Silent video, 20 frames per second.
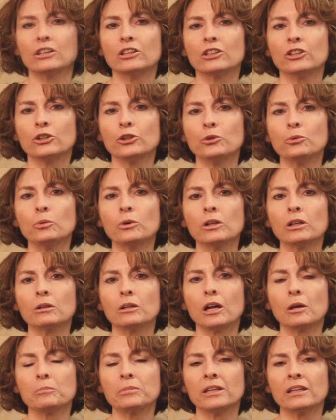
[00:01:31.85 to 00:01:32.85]
You
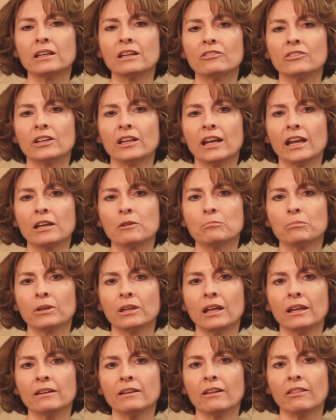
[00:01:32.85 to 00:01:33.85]
will be given a
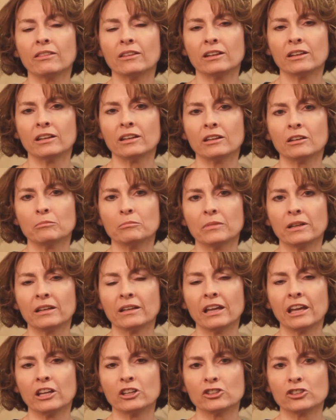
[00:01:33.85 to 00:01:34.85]
blood-thinning
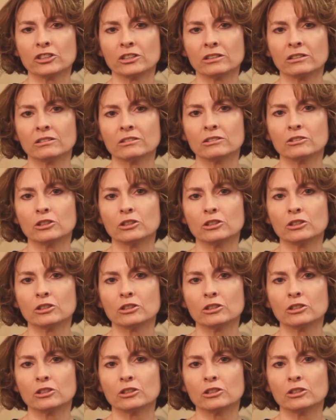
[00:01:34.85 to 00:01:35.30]
medication